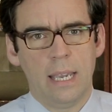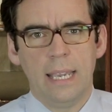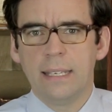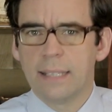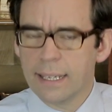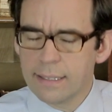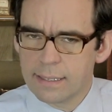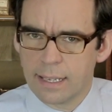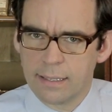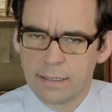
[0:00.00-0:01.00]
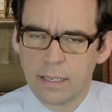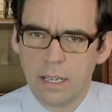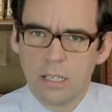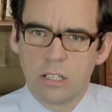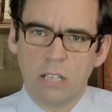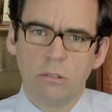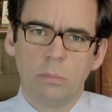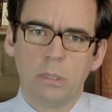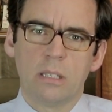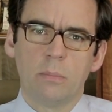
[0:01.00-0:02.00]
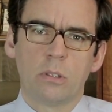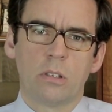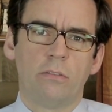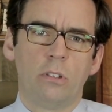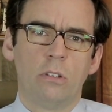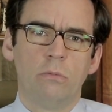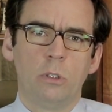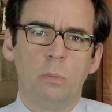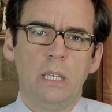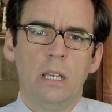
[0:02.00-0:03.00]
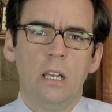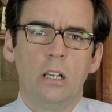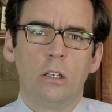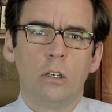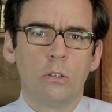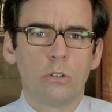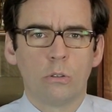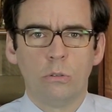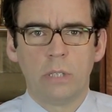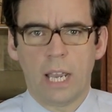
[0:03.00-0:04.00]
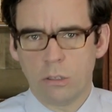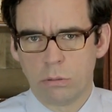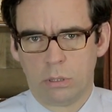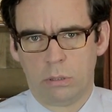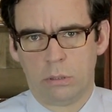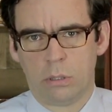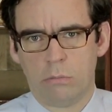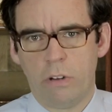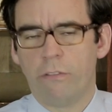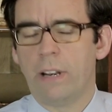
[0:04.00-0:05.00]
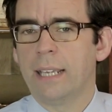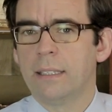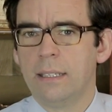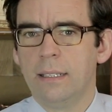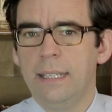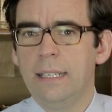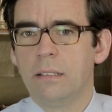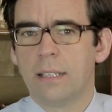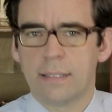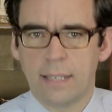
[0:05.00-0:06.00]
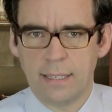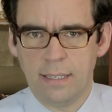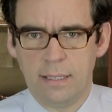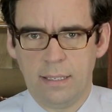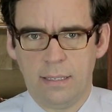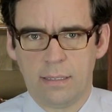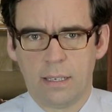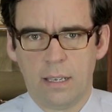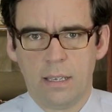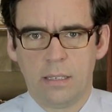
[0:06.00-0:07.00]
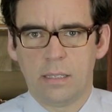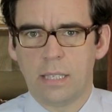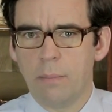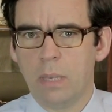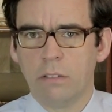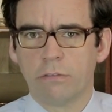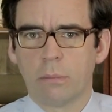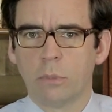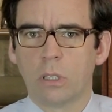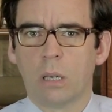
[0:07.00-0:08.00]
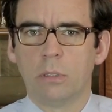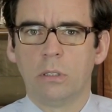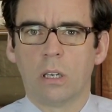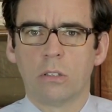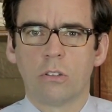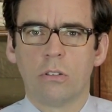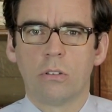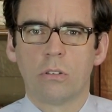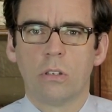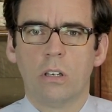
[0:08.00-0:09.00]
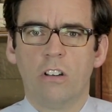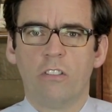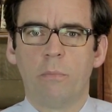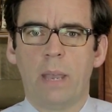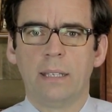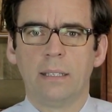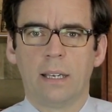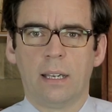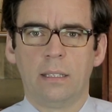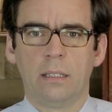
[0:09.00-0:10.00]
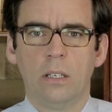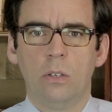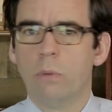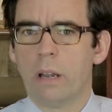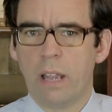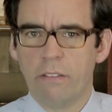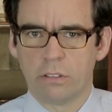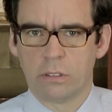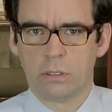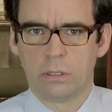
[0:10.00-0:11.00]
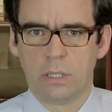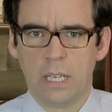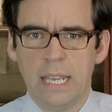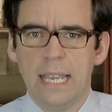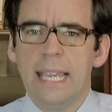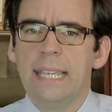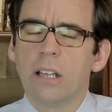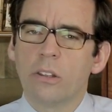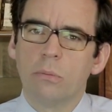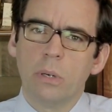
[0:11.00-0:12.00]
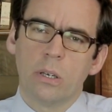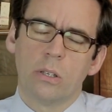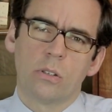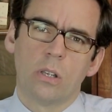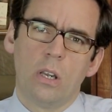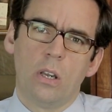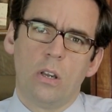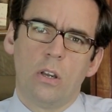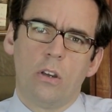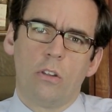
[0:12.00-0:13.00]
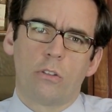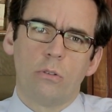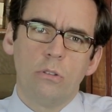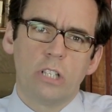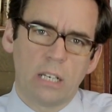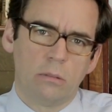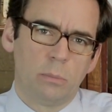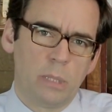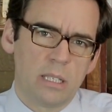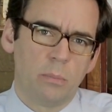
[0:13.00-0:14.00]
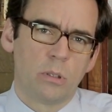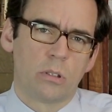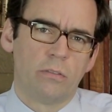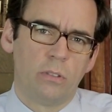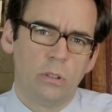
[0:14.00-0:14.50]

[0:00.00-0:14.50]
In that sense, general principles of law would be close to natural law, reflecting legal necessities stemming from the common conscience of mankind wherever. In other words, through general principles of